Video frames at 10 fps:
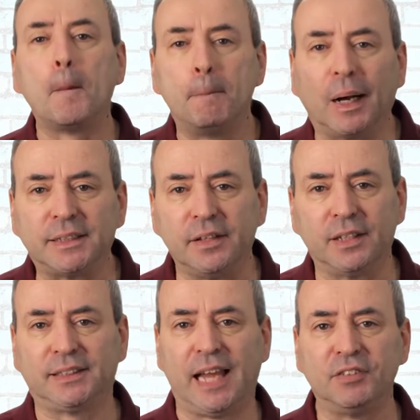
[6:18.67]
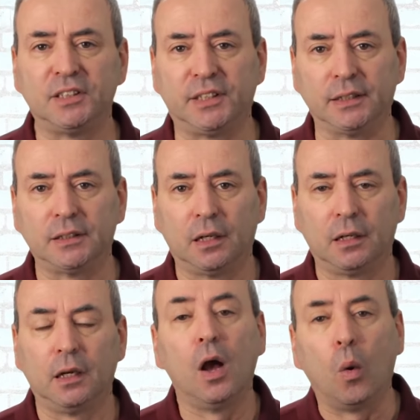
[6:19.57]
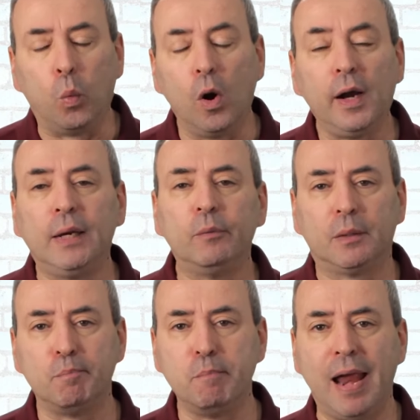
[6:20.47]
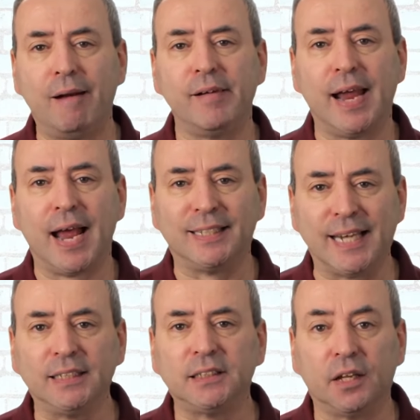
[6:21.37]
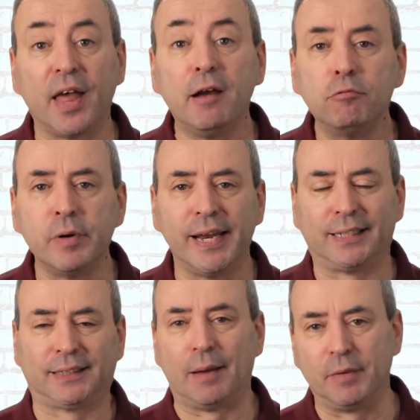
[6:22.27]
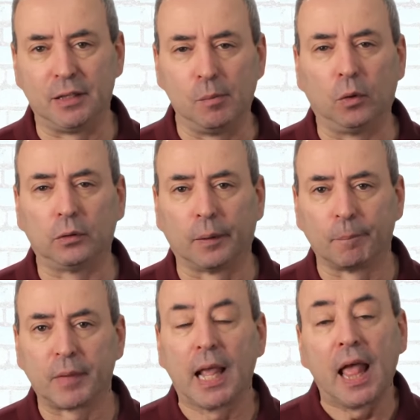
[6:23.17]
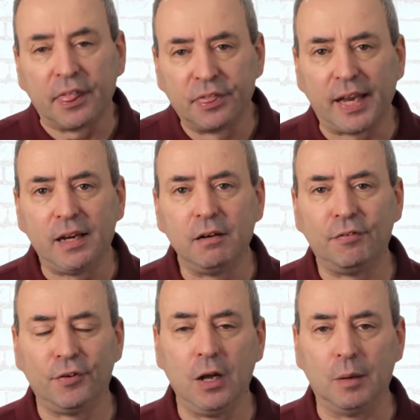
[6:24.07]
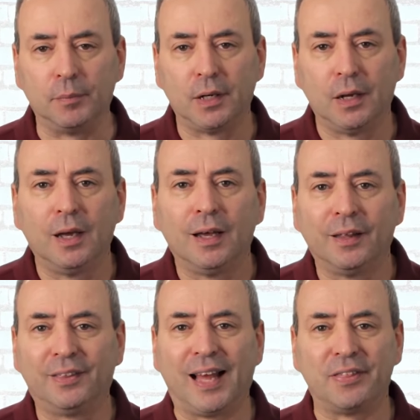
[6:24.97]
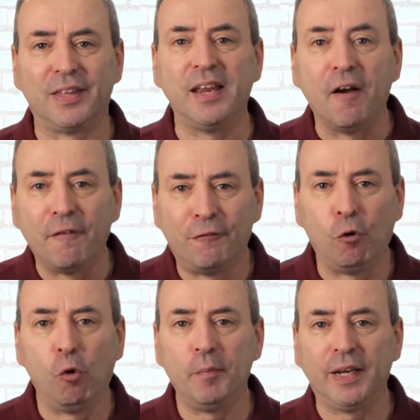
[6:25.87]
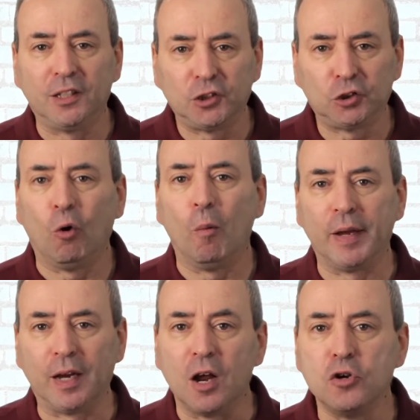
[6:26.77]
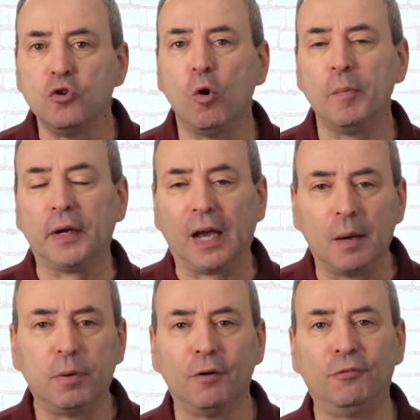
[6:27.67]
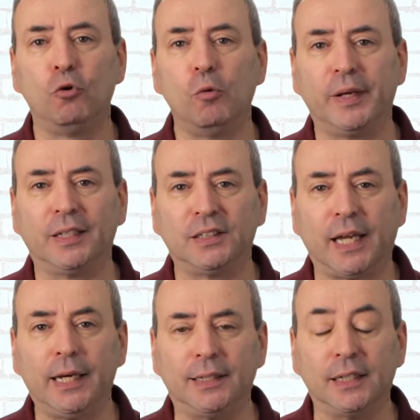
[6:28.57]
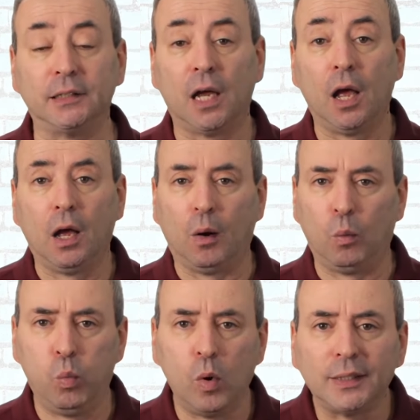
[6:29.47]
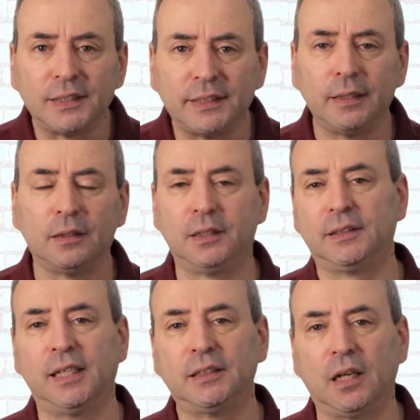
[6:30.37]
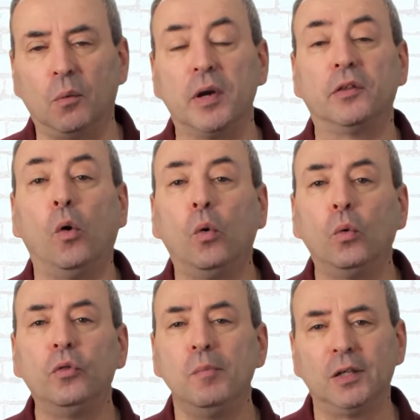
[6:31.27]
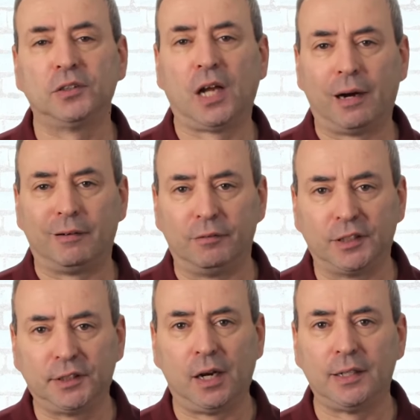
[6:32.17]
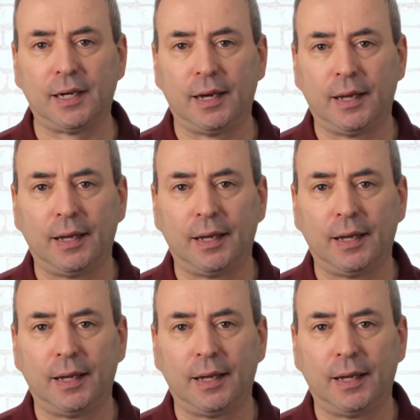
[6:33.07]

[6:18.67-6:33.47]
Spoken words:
But in the 70s, working with Mary Ann Jensen, they re-examined the model. They confirmed that the forming, storming, norming, and performing stages were still consistent with all the most current research,